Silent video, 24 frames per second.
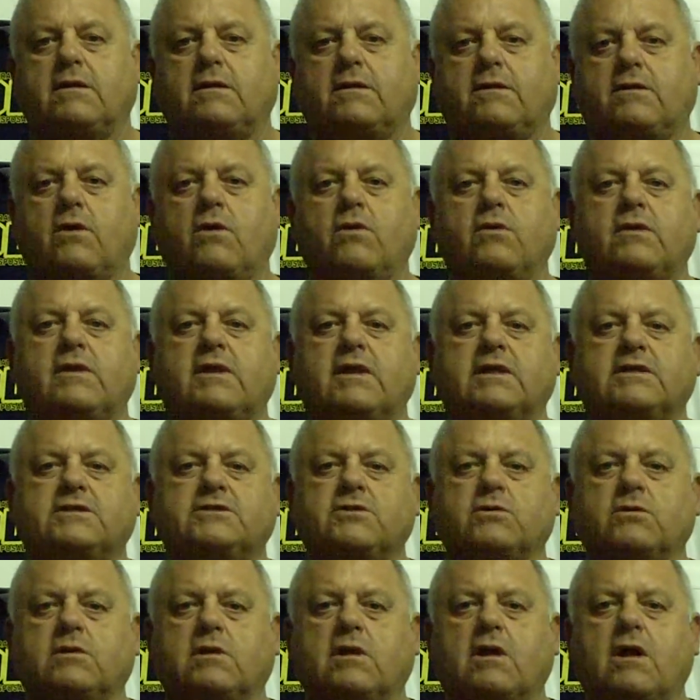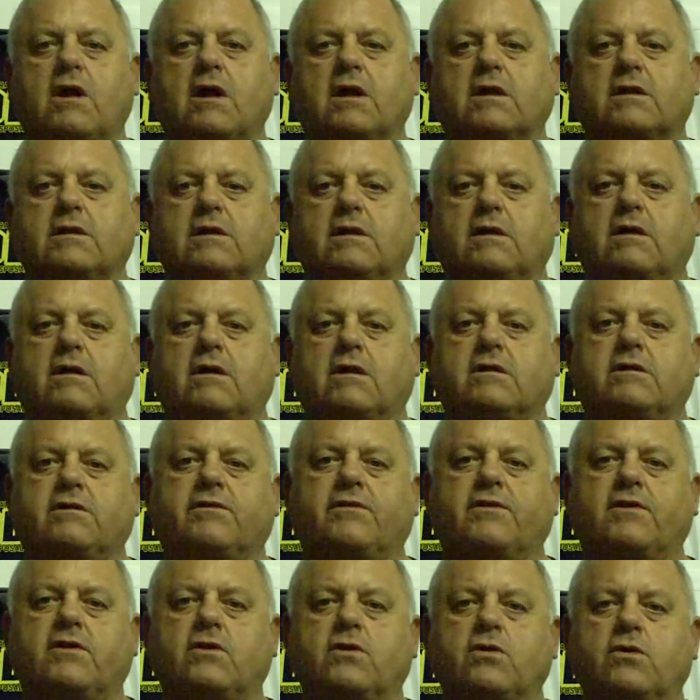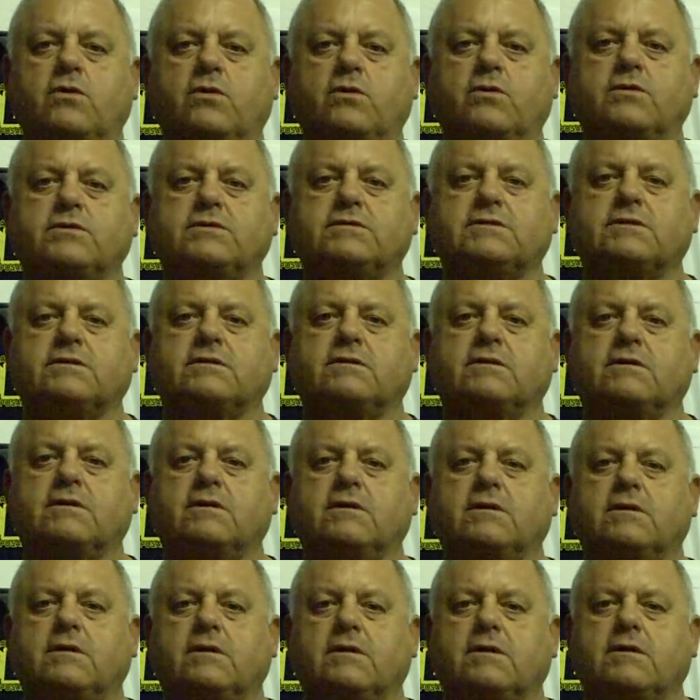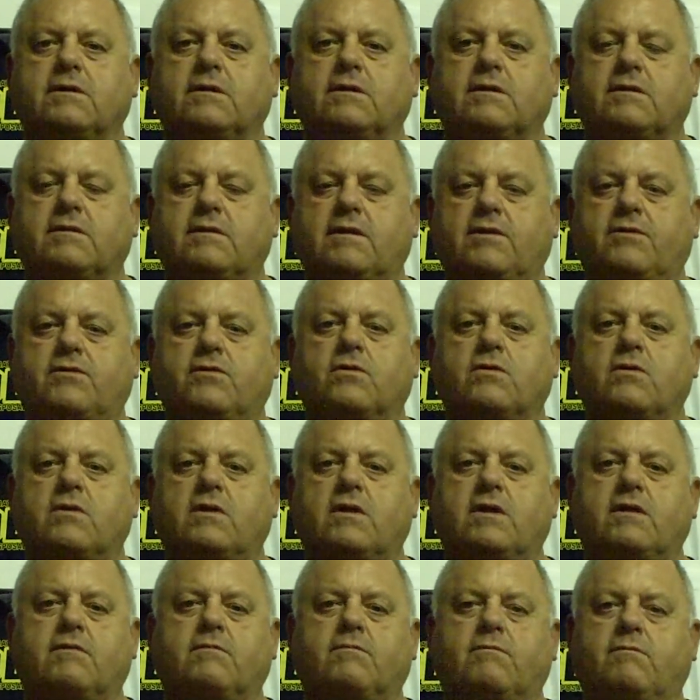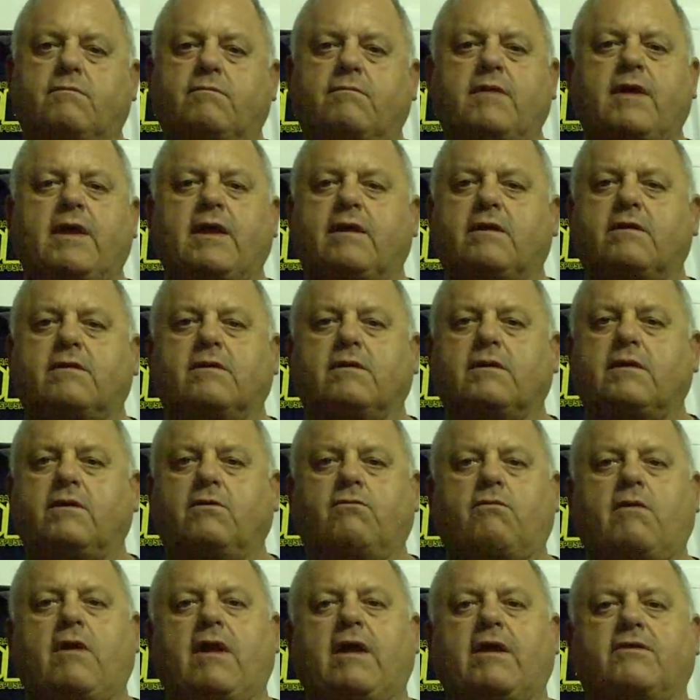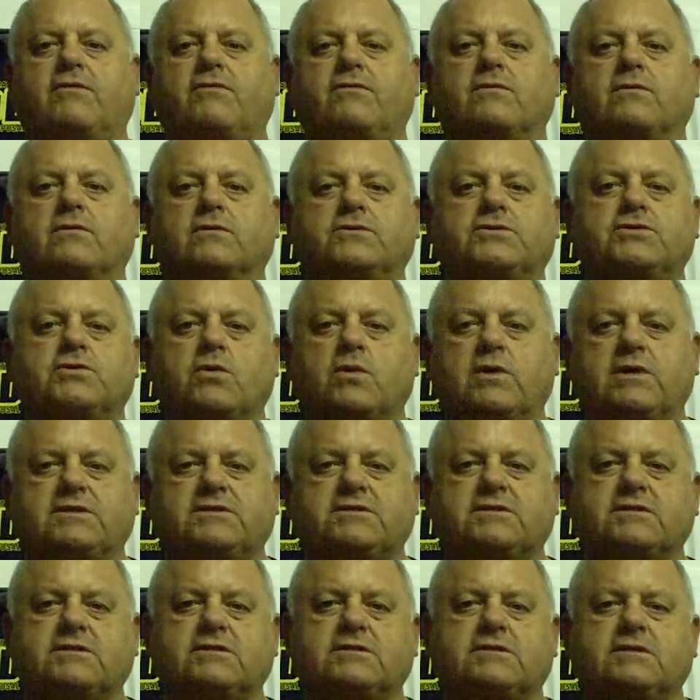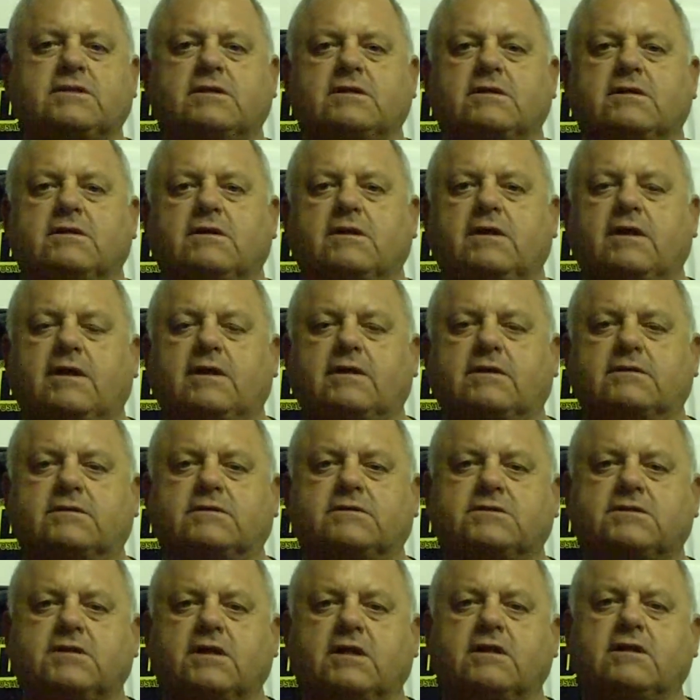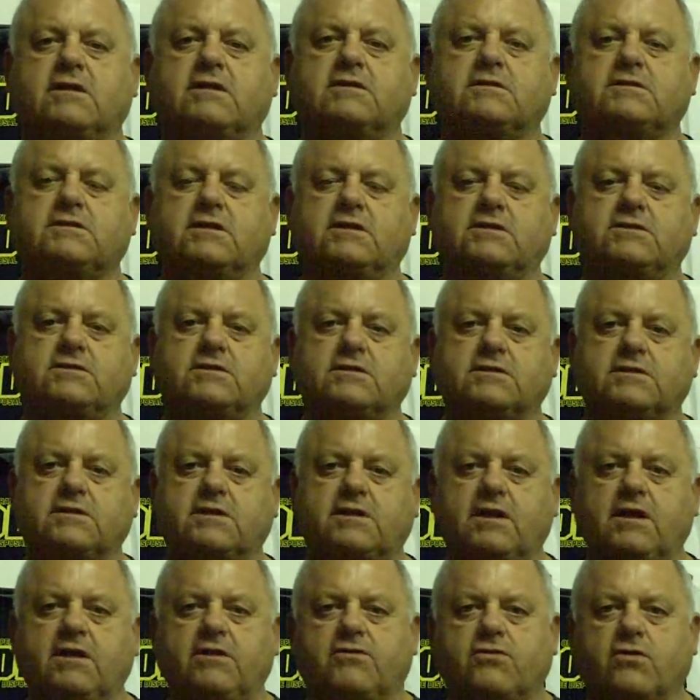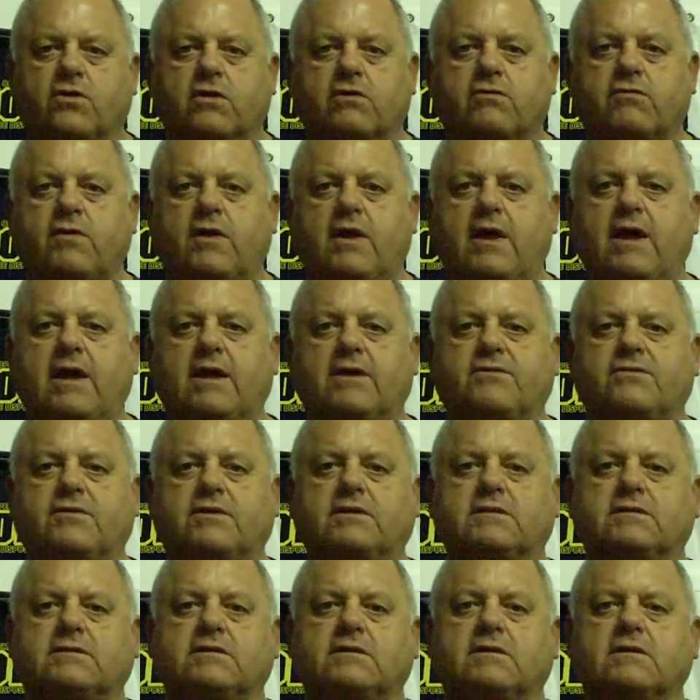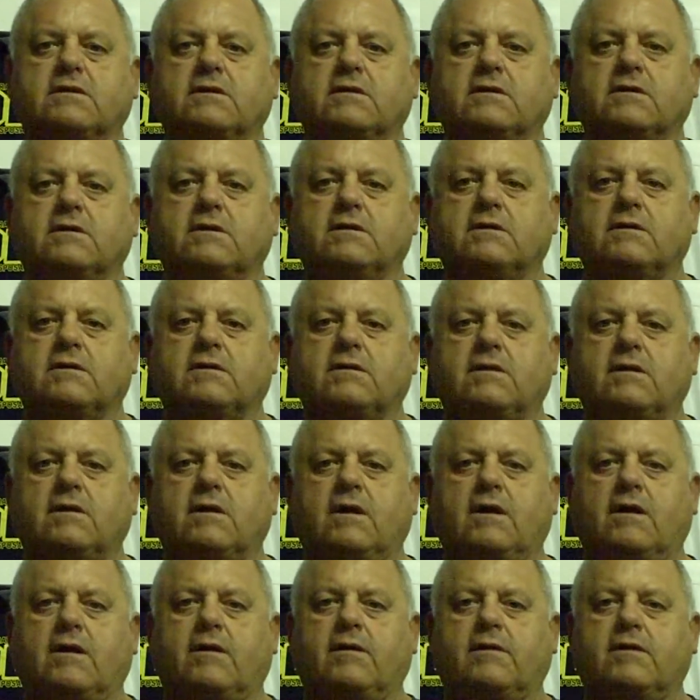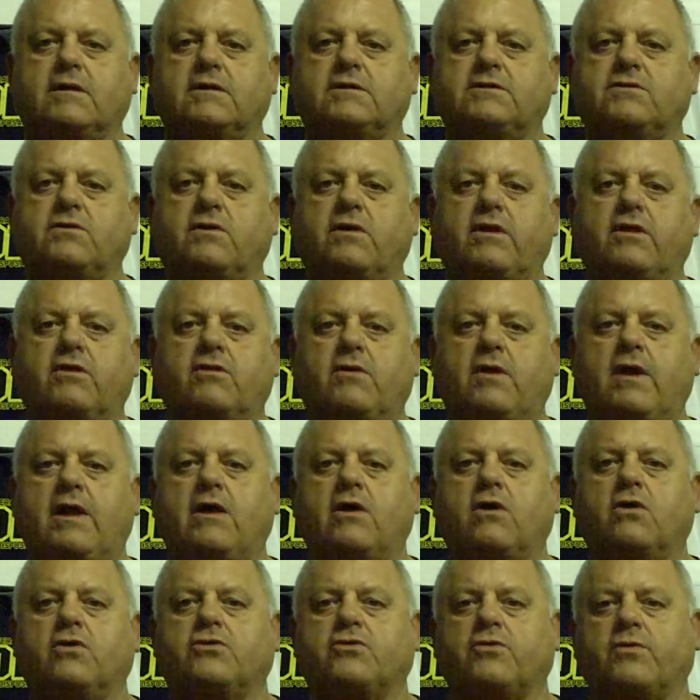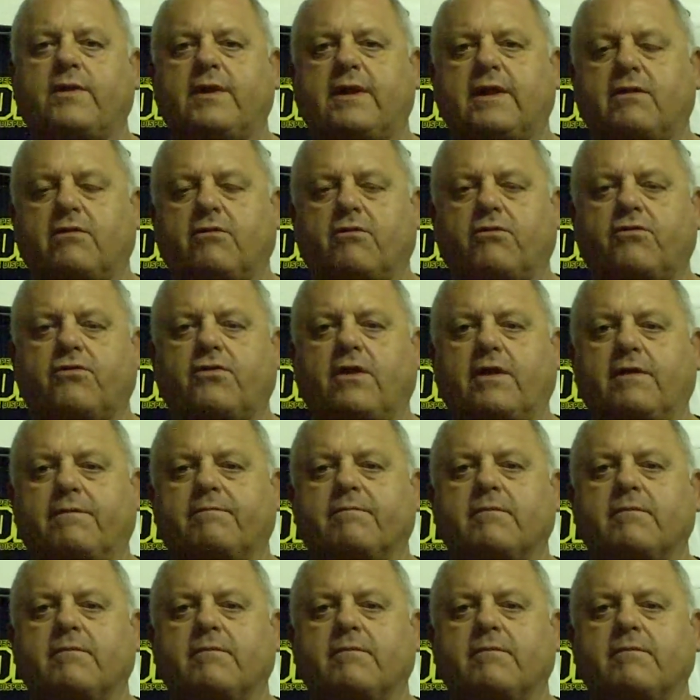Don't get so locked onto the news that you're going to make irrational choices and sudden decisions, knee-jerk reactions uh, concerning your health or any other thing.